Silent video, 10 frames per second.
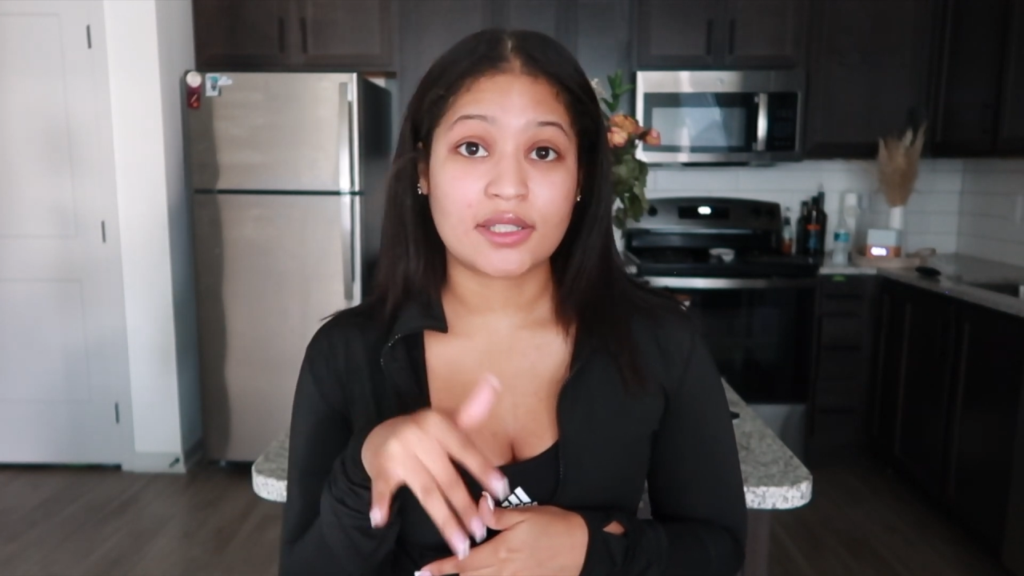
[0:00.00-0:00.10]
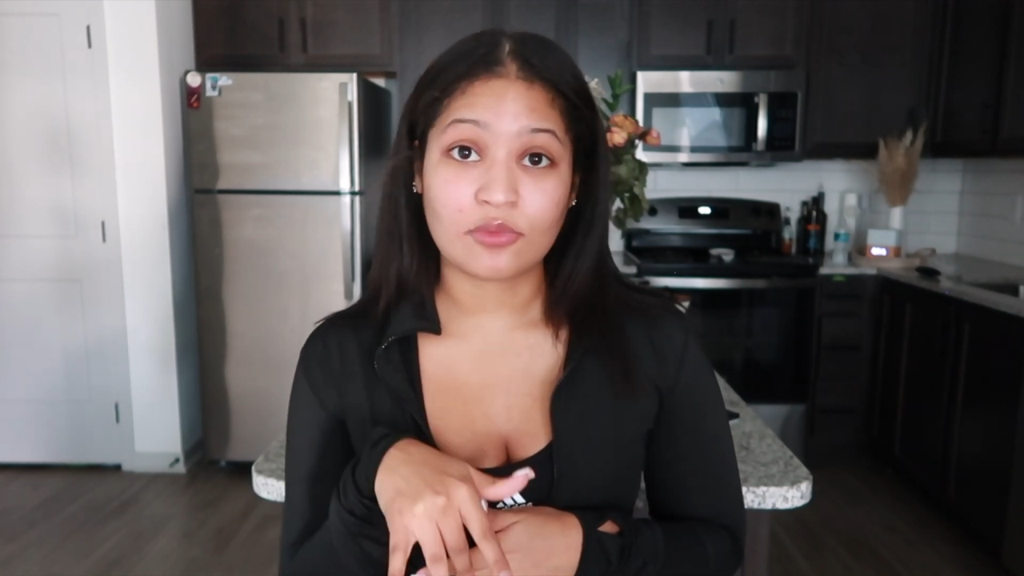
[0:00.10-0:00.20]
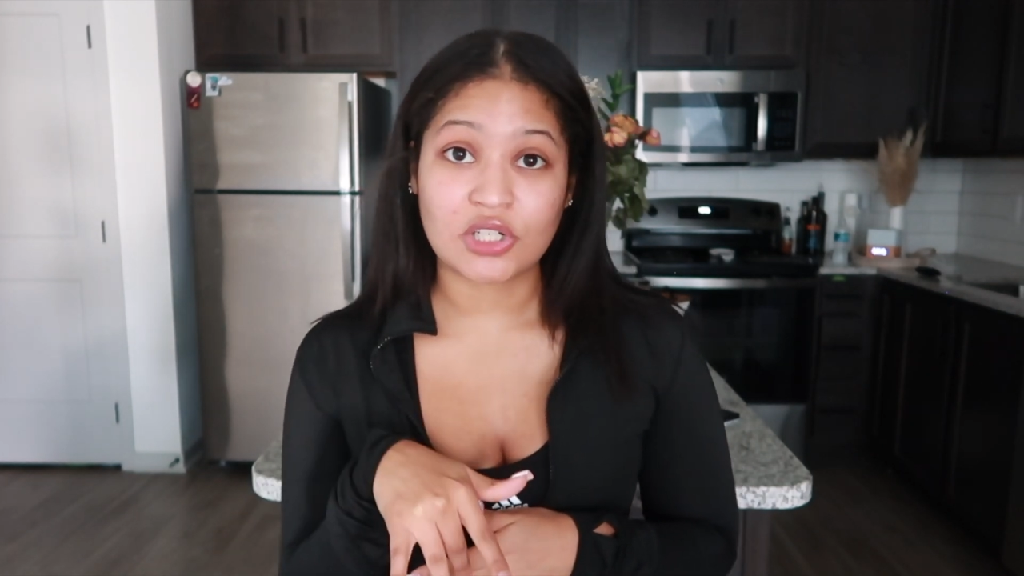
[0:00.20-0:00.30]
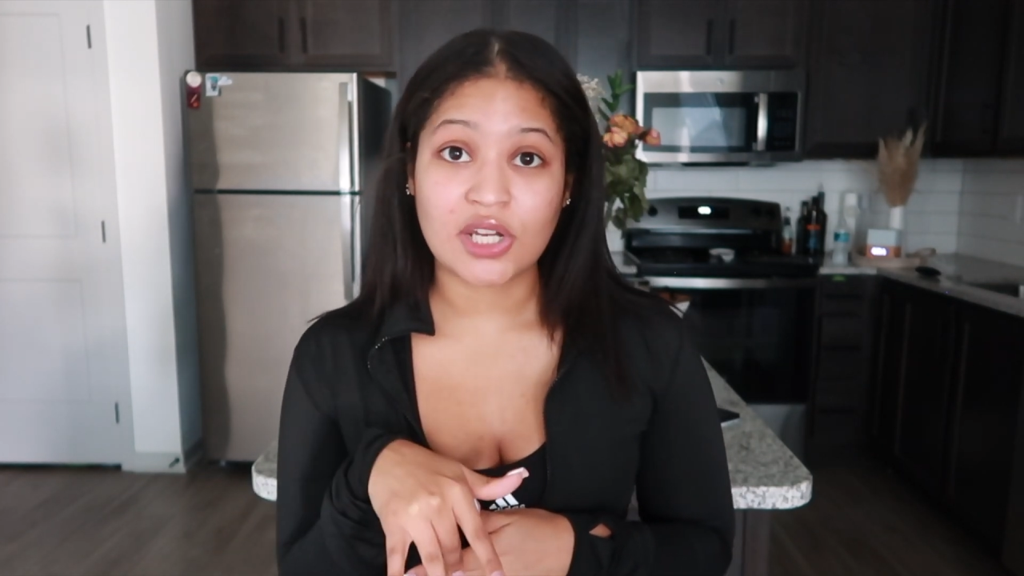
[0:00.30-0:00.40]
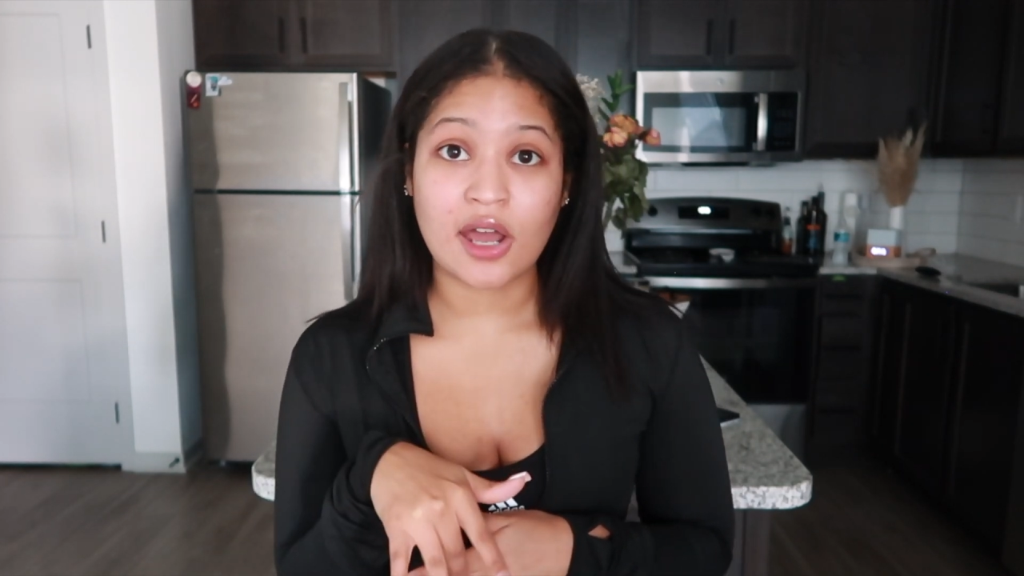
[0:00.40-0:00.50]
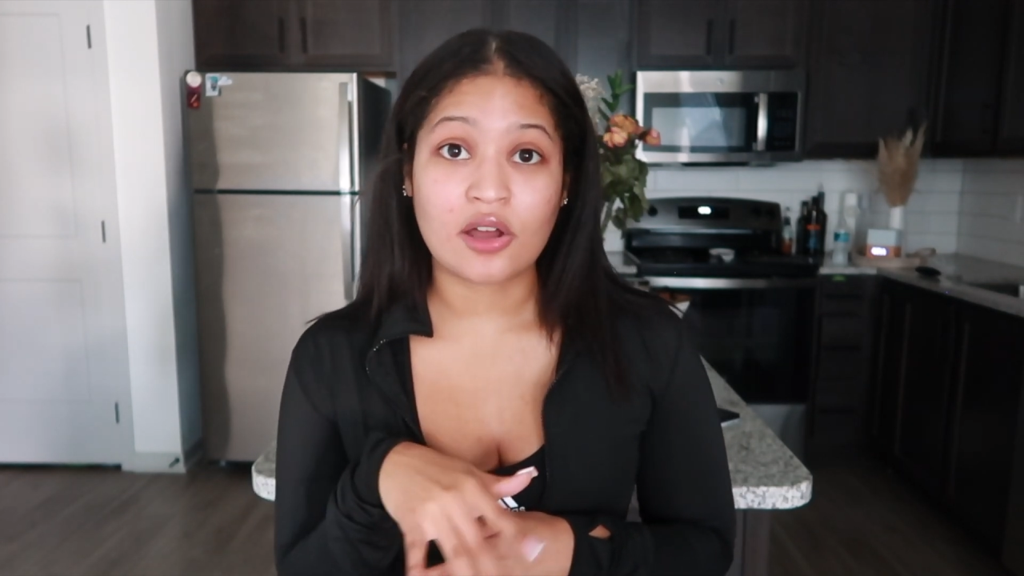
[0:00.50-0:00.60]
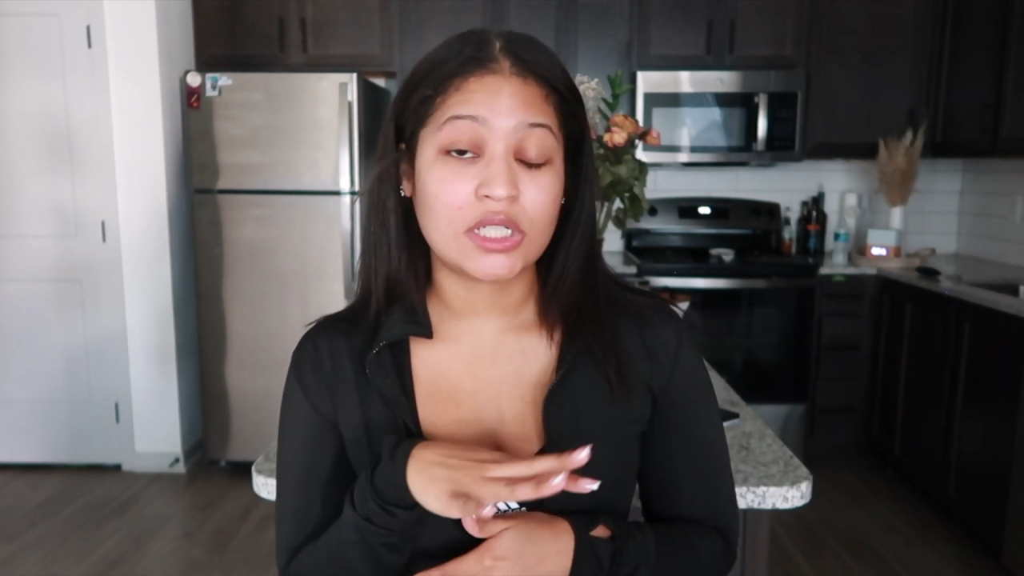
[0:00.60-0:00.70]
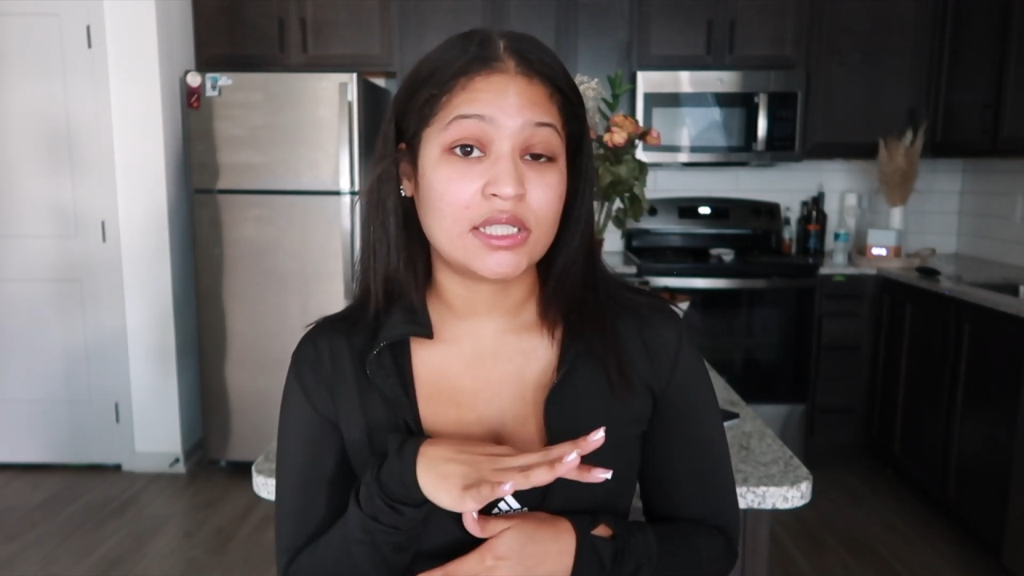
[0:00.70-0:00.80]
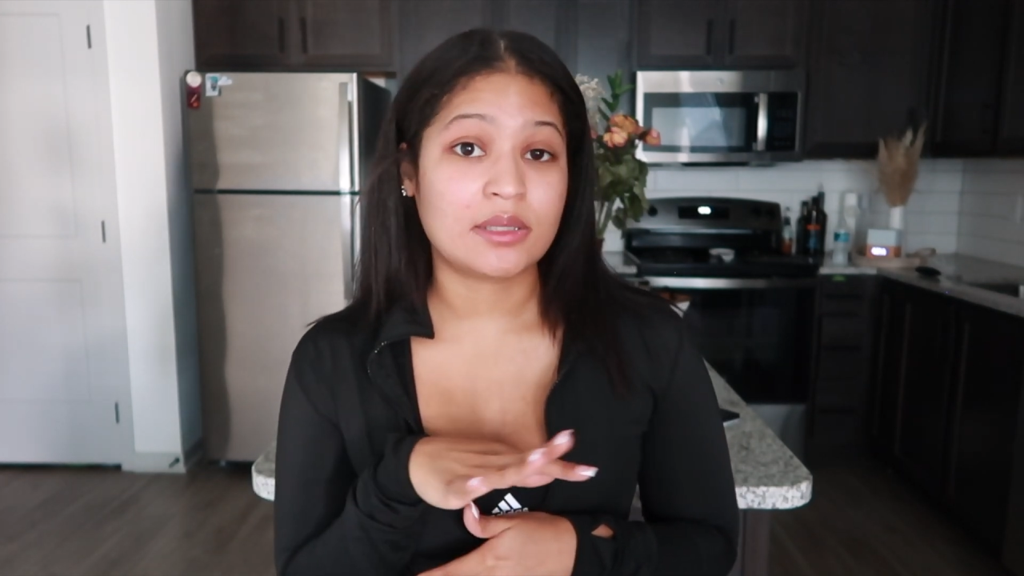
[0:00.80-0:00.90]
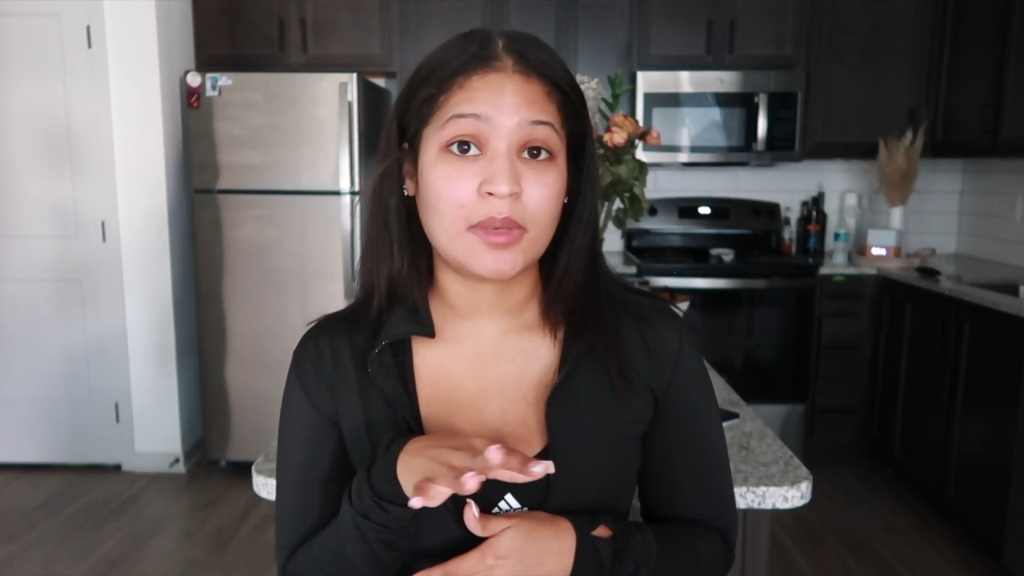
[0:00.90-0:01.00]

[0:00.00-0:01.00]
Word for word: can reach out she's